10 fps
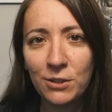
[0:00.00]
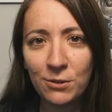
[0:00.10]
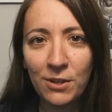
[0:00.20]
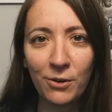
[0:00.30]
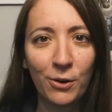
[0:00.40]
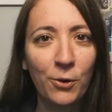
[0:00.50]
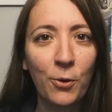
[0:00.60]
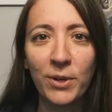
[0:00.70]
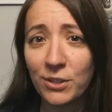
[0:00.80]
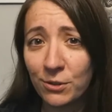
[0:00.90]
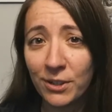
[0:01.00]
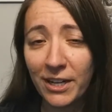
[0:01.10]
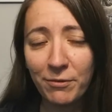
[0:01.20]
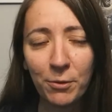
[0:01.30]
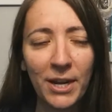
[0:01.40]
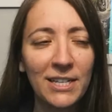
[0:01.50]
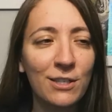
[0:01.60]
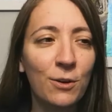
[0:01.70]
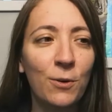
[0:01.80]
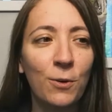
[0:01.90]
do their logo and to do a giveaway.
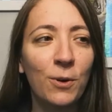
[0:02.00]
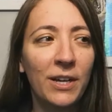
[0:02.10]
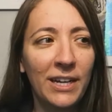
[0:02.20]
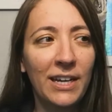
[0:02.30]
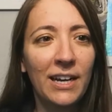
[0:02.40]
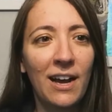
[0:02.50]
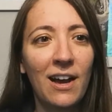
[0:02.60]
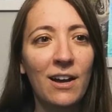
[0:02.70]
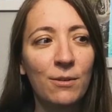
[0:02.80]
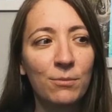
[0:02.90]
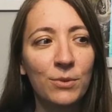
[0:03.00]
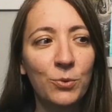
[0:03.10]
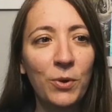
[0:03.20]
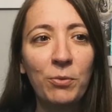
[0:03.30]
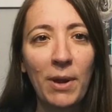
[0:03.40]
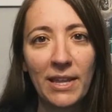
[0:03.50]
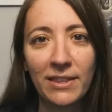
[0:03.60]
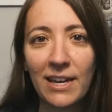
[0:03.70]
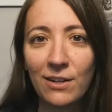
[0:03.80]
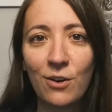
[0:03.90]
So we ran
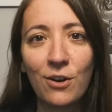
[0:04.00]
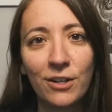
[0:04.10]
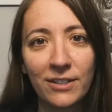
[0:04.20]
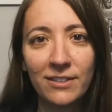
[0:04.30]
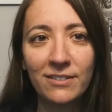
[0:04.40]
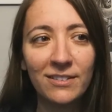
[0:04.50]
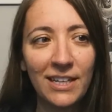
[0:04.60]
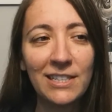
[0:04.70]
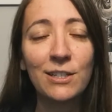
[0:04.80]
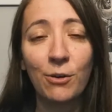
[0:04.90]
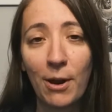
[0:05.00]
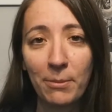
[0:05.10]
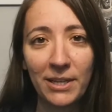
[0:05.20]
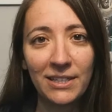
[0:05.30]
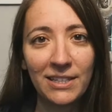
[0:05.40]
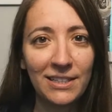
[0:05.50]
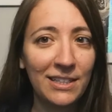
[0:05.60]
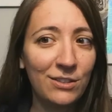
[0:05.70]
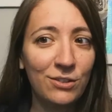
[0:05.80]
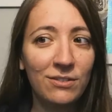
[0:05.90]
that on Instagram, and then
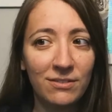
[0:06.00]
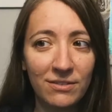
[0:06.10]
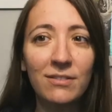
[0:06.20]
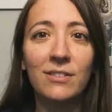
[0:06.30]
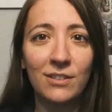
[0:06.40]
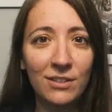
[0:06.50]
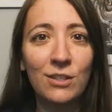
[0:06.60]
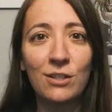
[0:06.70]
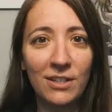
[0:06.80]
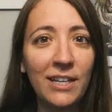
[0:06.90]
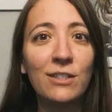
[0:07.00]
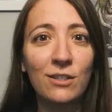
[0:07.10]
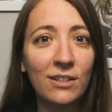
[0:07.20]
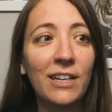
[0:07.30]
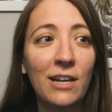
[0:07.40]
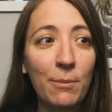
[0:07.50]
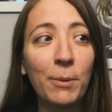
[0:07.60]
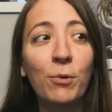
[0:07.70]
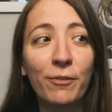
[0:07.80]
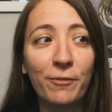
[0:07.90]
it got me
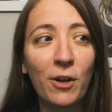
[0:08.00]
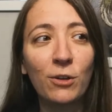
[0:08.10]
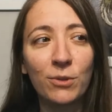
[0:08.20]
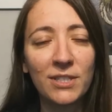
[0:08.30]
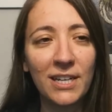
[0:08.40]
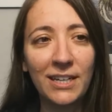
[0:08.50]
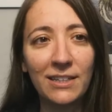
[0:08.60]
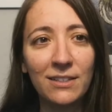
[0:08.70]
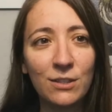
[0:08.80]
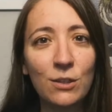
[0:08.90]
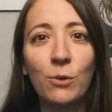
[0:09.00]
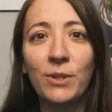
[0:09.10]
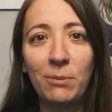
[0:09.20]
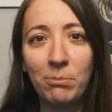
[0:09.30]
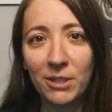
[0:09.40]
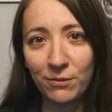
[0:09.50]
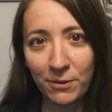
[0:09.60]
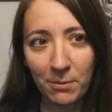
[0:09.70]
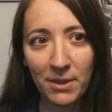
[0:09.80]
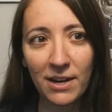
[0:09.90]
more followers, and it slowly built
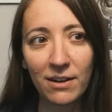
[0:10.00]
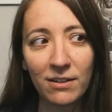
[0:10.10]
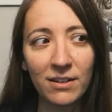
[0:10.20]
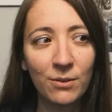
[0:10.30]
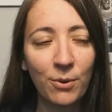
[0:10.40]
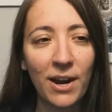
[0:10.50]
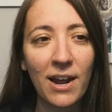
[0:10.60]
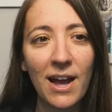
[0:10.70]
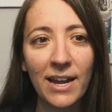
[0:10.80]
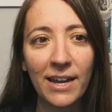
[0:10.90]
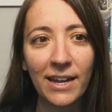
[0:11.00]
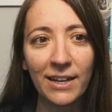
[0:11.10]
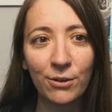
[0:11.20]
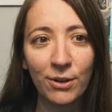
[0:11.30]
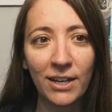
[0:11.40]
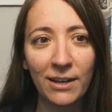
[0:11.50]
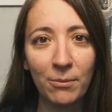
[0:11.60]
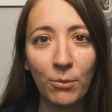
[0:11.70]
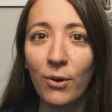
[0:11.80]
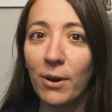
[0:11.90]
from there, where I created
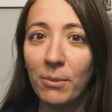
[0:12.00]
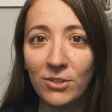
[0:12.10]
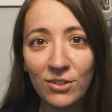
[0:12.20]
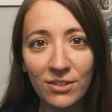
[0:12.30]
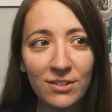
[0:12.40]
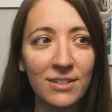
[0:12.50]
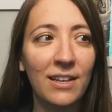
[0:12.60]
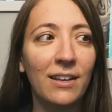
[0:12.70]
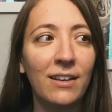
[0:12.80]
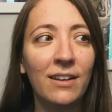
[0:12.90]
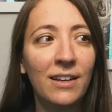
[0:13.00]
more images. And